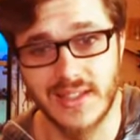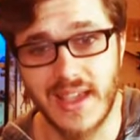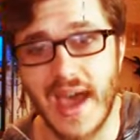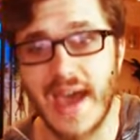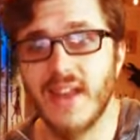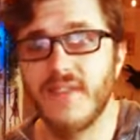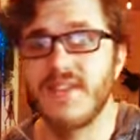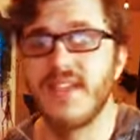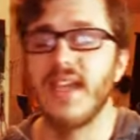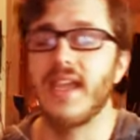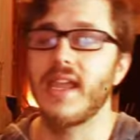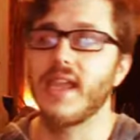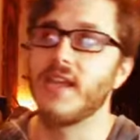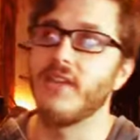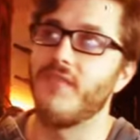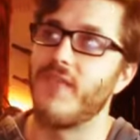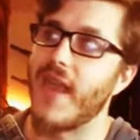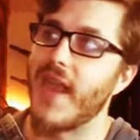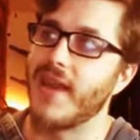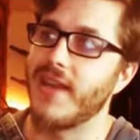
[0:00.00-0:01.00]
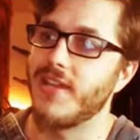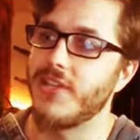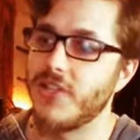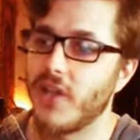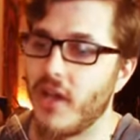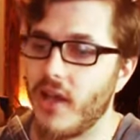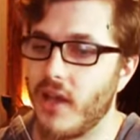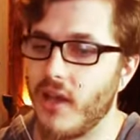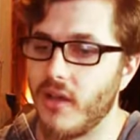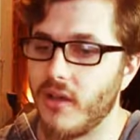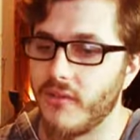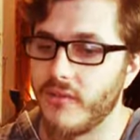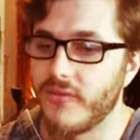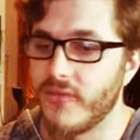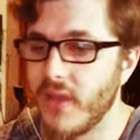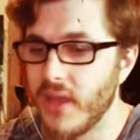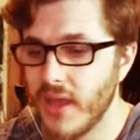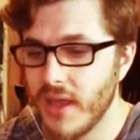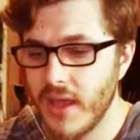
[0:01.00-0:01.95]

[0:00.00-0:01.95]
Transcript: kind of taking advantage of